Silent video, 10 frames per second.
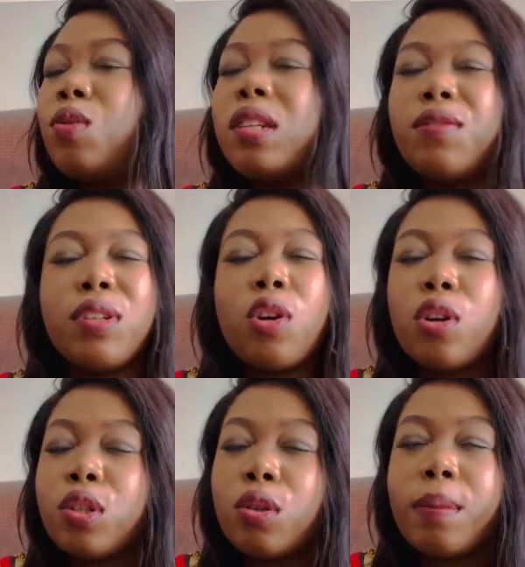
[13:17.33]
even
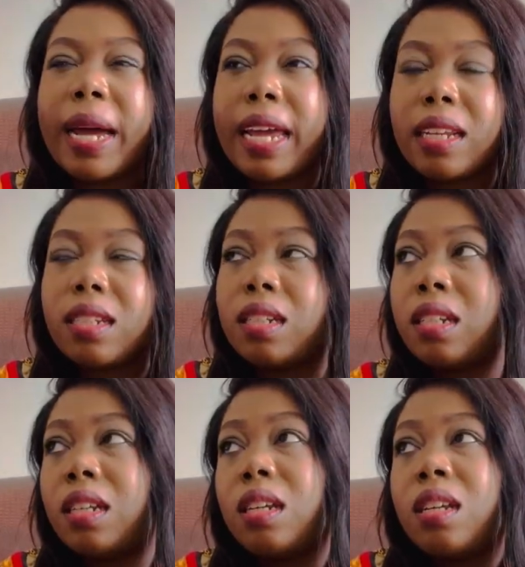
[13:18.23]
cross your mind.
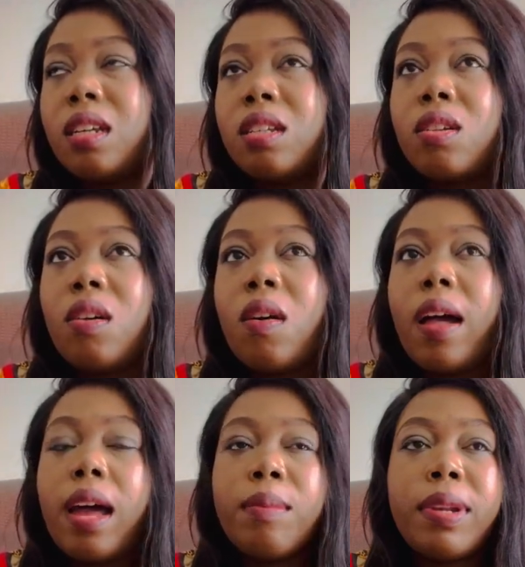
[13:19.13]
So
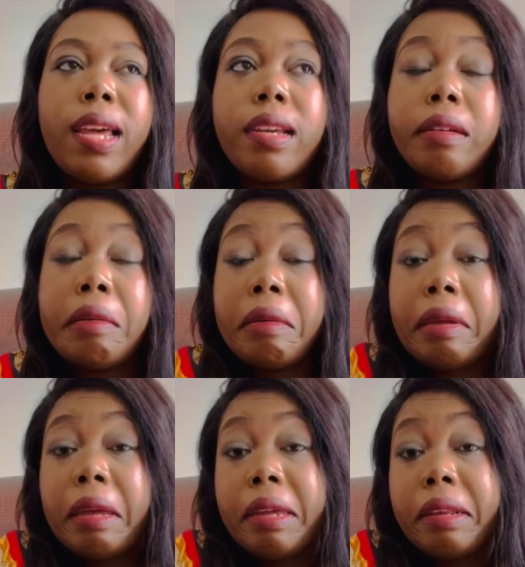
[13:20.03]
I'm like,
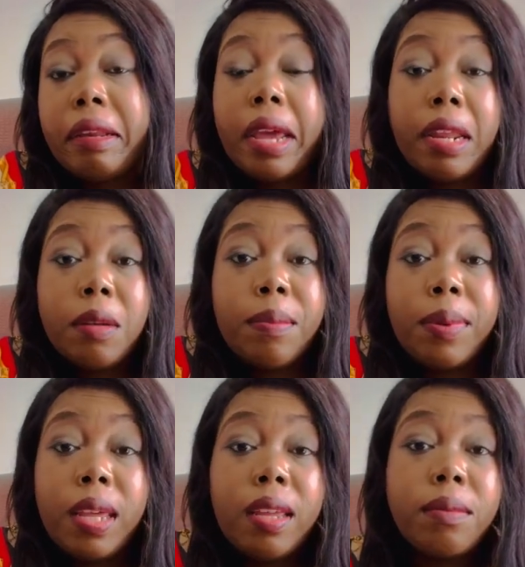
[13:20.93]
okay, let it
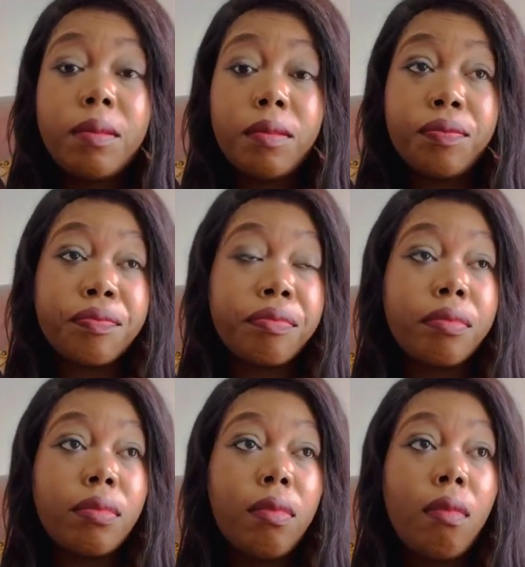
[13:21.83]
be.
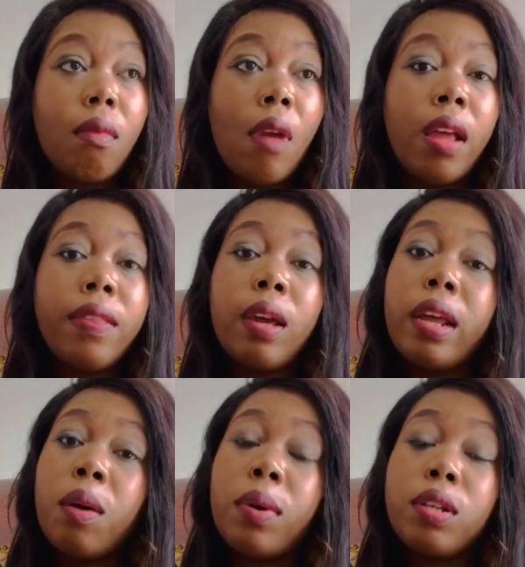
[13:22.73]
Then
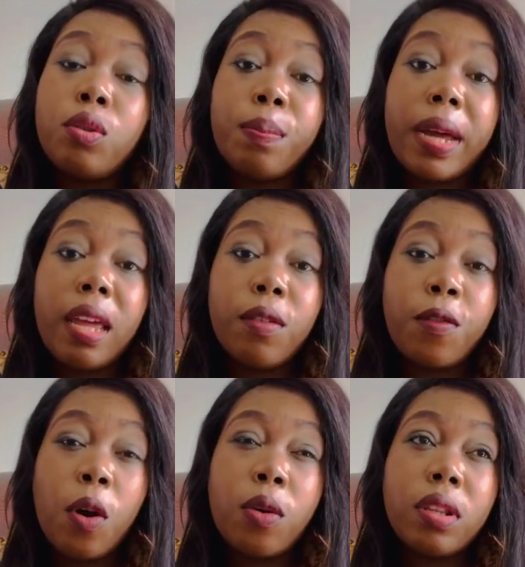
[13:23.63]
I went to buy a
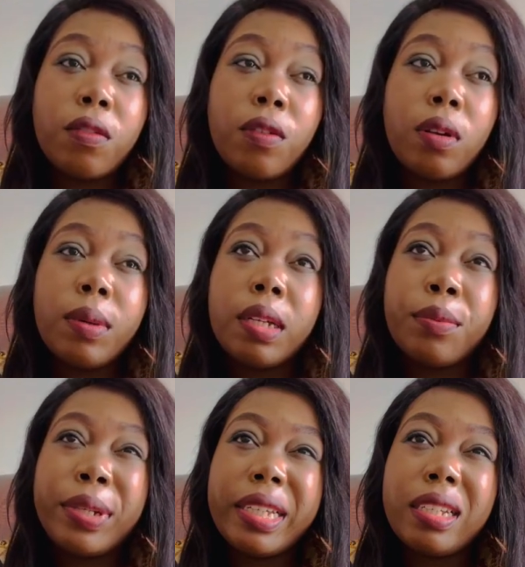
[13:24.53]
phone the following
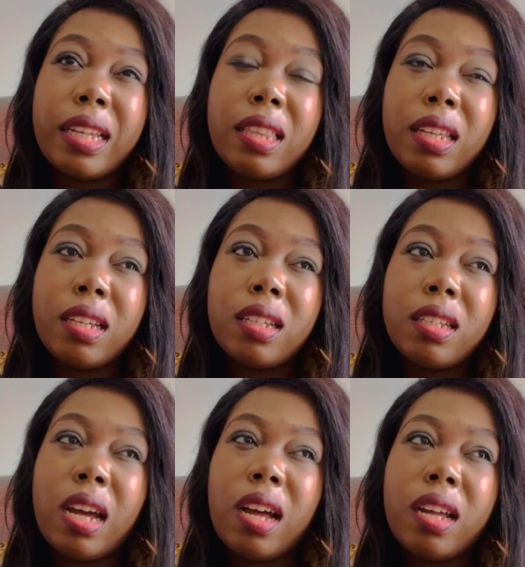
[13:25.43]
week, I think.
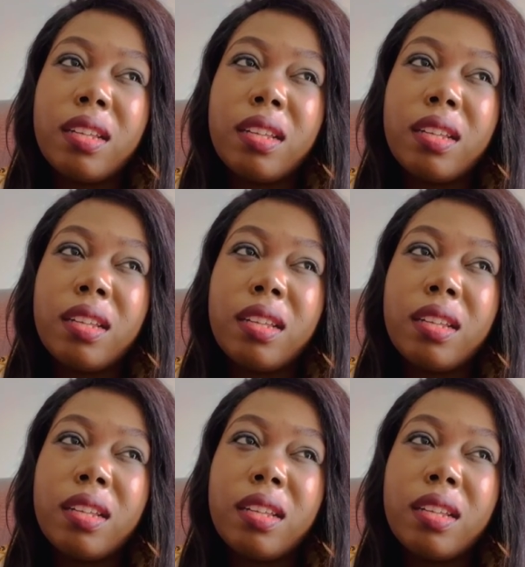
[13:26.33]
I